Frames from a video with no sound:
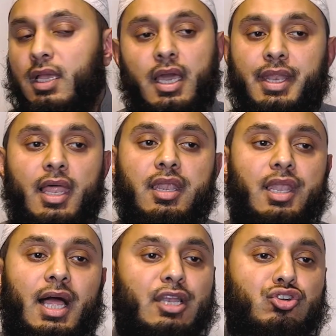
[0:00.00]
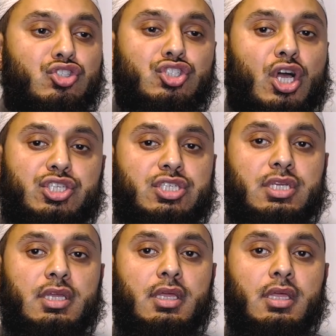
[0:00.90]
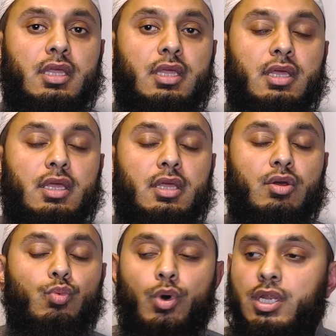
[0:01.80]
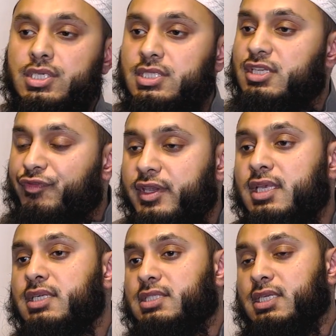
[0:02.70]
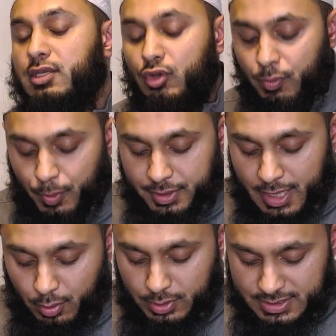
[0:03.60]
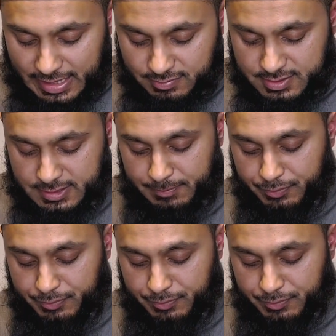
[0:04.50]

and Allah does not want difficulty upon ourselves.